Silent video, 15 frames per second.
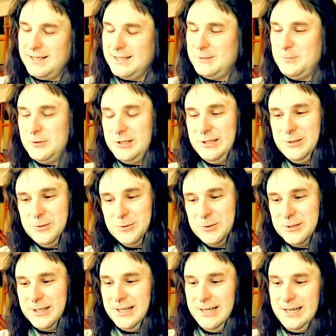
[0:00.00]
That's pretty cool
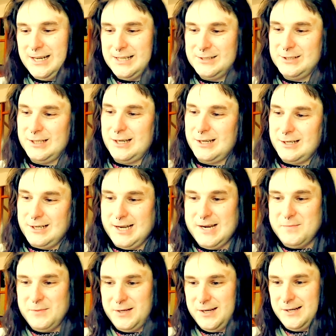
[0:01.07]
that he has like a
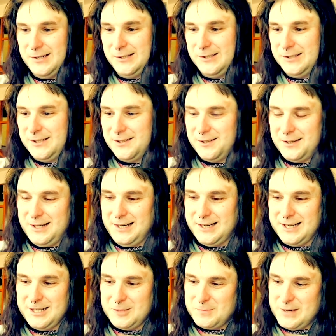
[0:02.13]
Game Gear, like
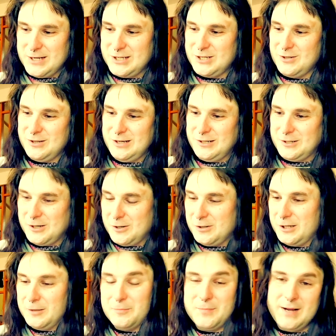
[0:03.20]
especially
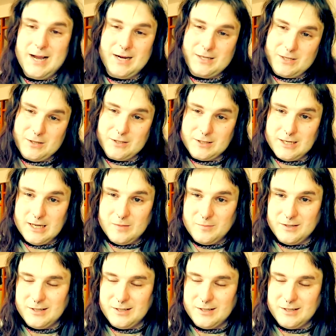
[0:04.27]
calling back to the Game